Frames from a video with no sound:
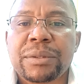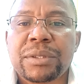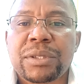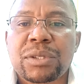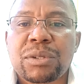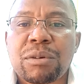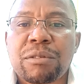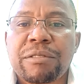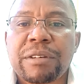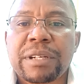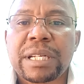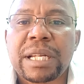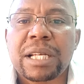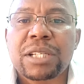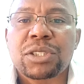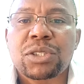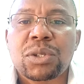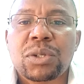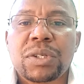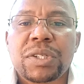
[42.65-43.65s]
So
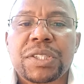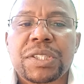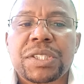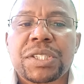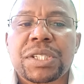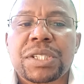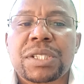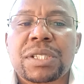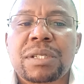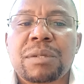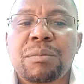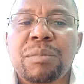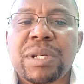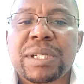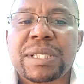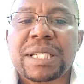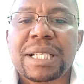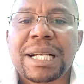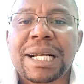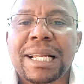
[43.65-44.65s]
financial literacy
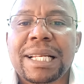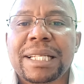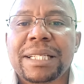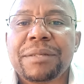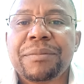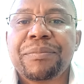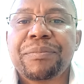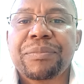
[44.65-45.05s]
basically